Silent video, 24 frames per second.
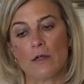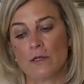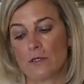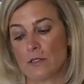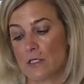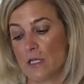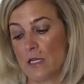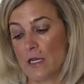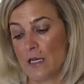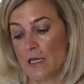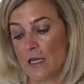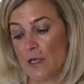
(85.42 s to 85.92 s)

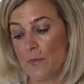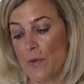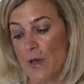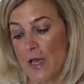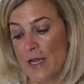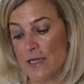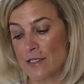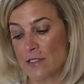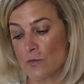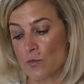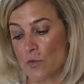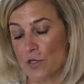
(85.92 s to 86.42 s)
tahini
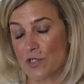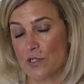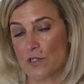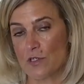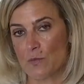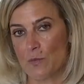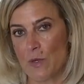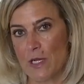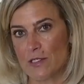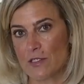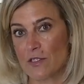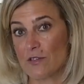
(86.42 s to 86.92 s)
paste, which is
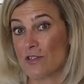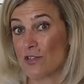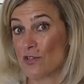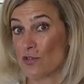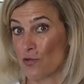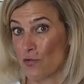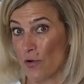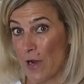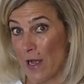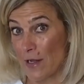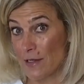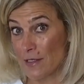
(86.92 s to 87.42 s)
basically just
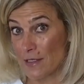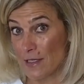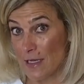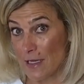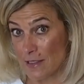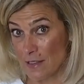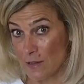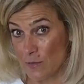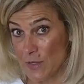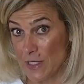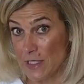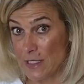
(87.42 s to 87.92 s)
ground
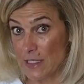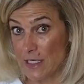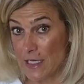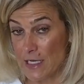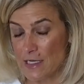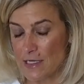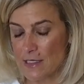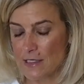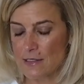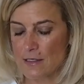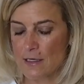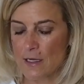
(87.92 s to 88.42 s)
sesame
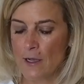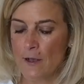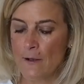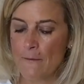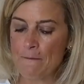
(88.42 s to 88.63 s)
seeds,